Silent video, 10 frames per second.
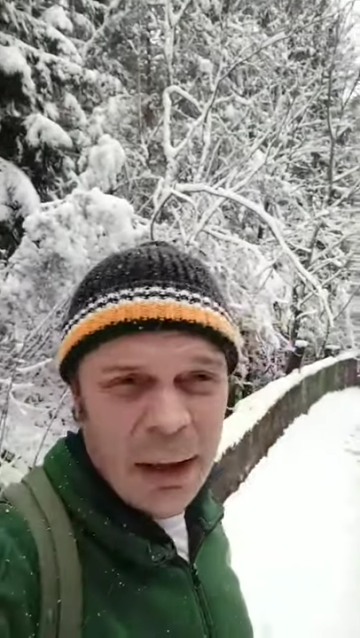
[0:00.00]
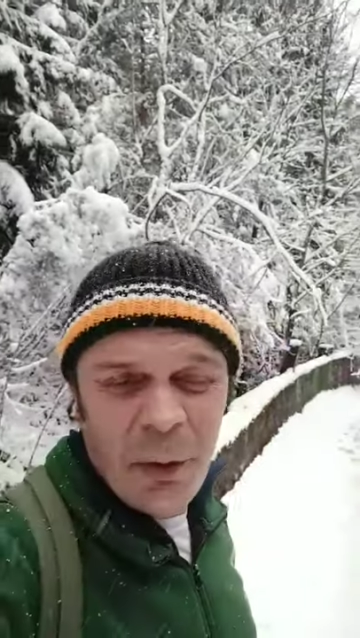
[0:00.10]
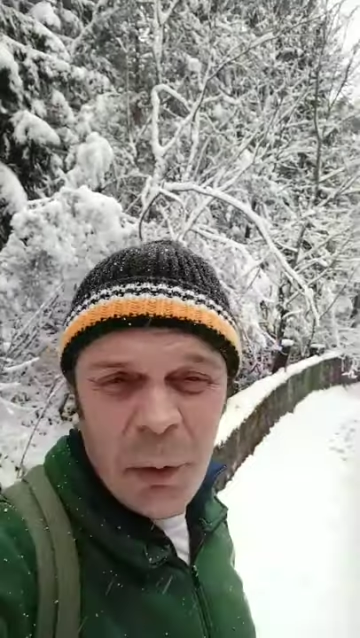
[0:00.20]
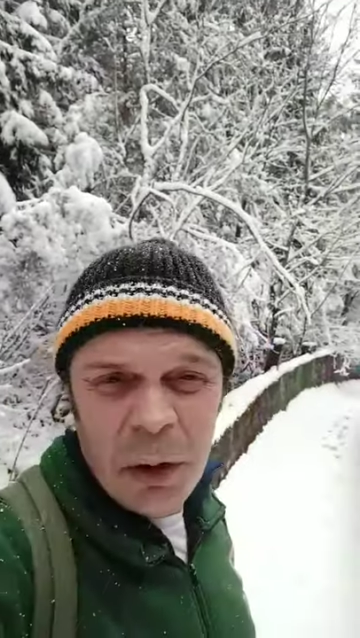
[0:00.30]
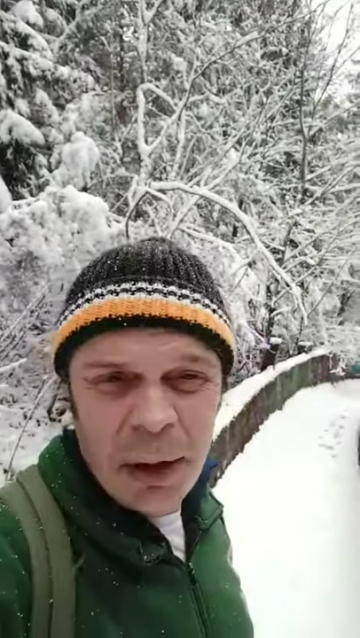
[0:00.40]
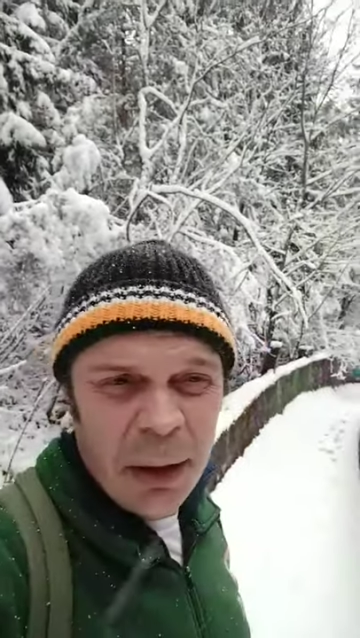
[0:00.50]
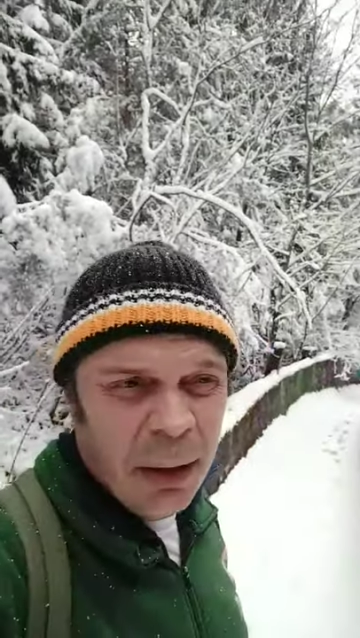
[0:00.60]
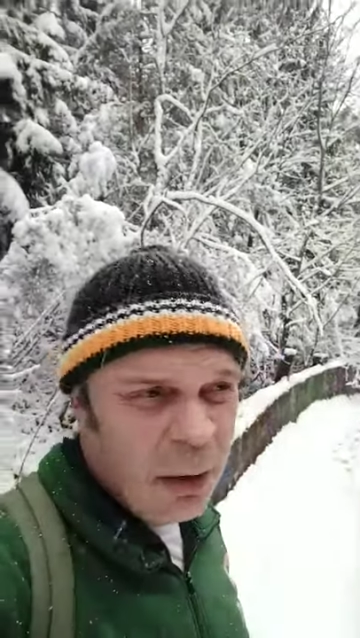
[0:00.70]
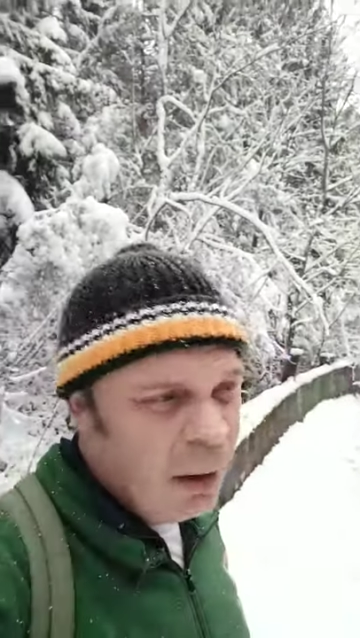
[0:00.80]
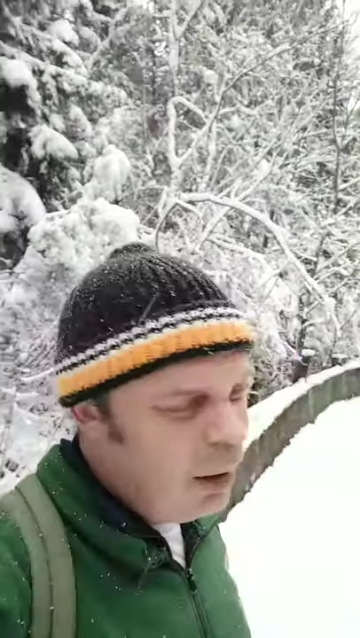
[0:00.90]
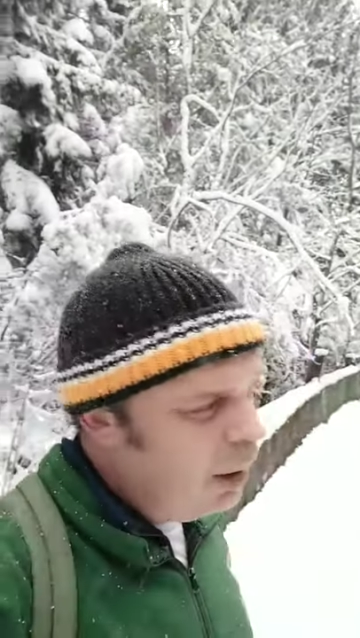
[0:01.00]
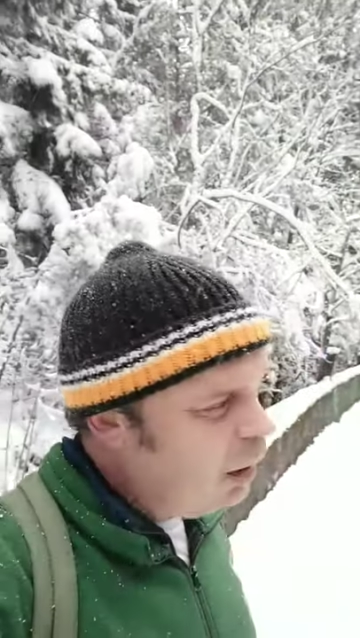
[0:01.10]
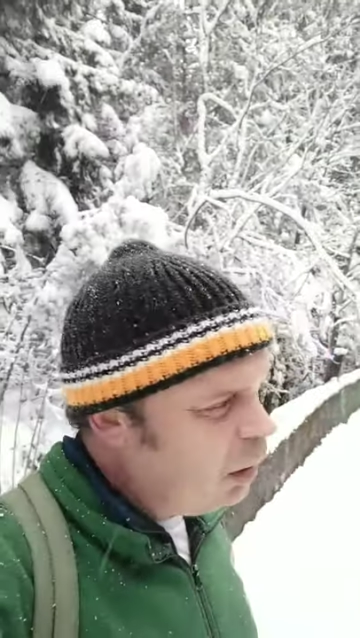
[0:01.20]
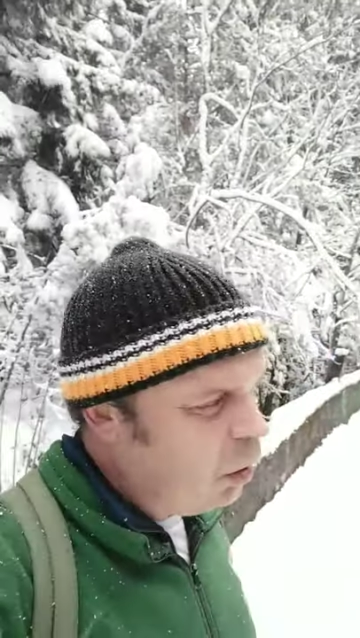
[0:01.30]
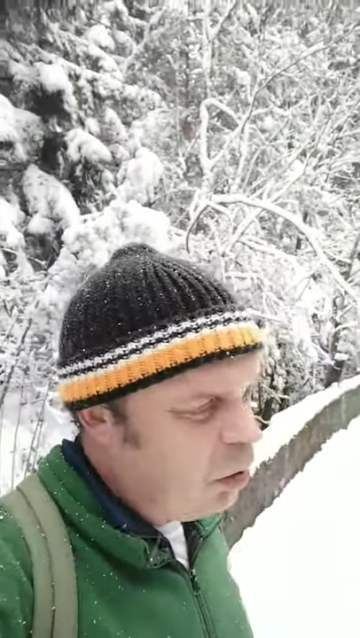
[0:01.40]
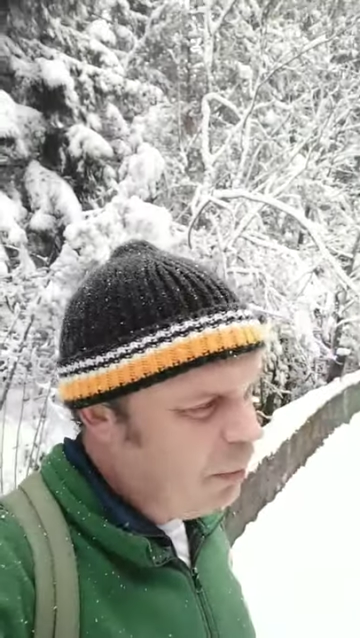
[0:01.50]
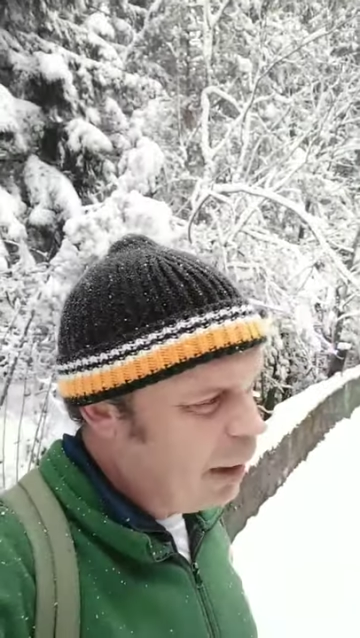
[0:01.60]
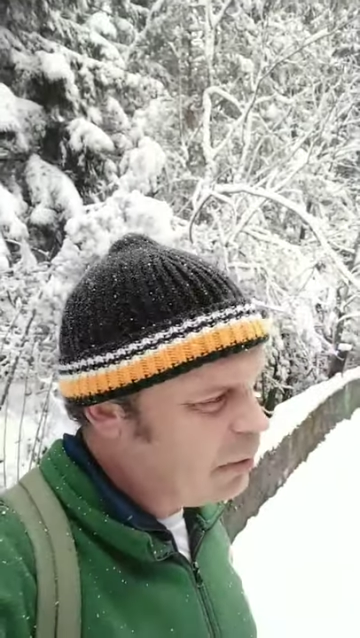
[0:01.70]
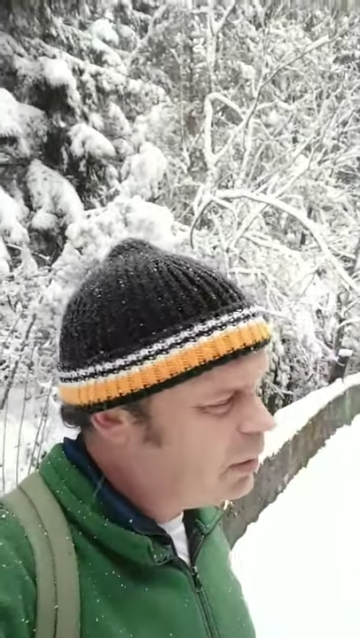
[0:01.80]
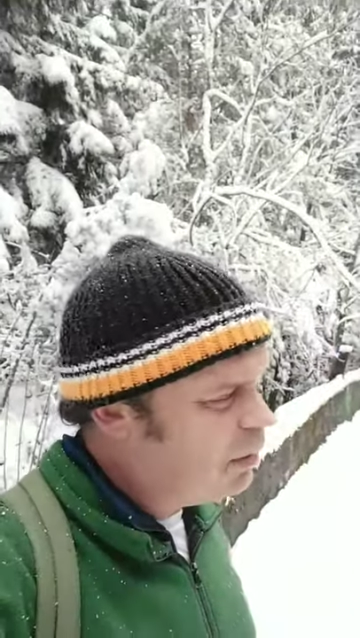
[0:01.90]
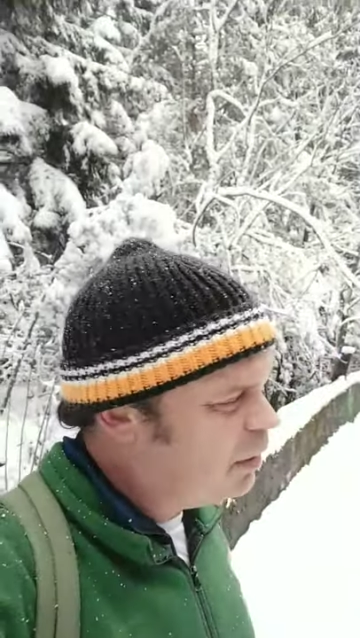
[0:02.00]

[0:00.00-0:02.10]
I set off walking. Google Maps